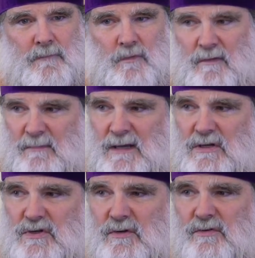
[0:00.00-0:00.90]
We have many
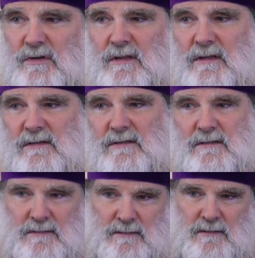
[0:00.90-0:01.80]
children in
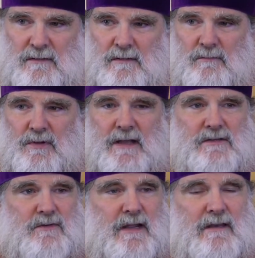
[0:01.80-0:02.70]
this
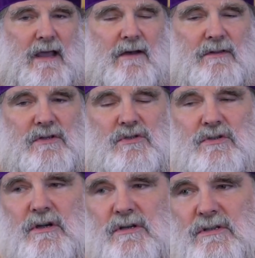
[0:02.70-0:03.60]
place right now, in this
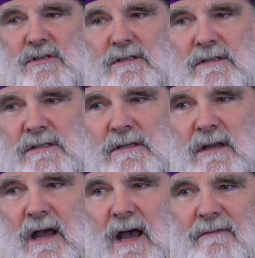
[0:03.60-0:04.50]
church.
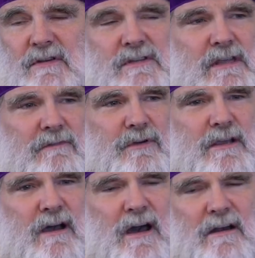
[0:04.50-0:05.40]
Obviously, if we
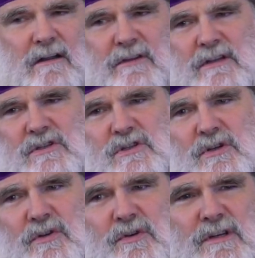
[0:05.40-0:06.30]
coddled these
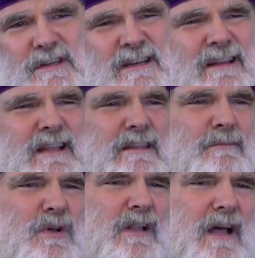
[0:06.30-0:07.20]
children, didn't let
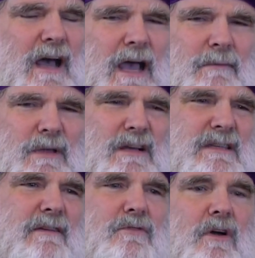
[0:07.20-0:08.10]
them climb because,
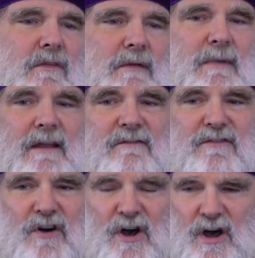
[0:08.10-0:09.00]
after all, they might
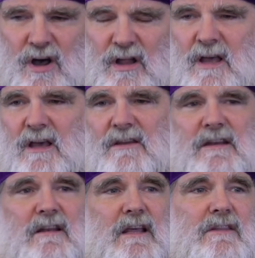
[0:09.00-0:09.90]
fall,
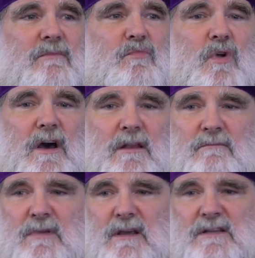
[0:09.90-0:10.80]
didn't let them
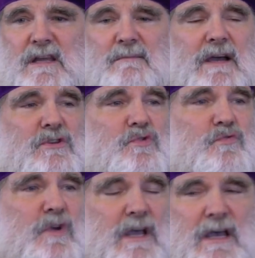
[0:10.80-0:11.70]
run because they might
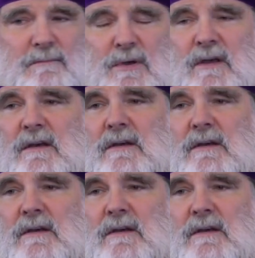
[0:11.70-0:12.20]
trip,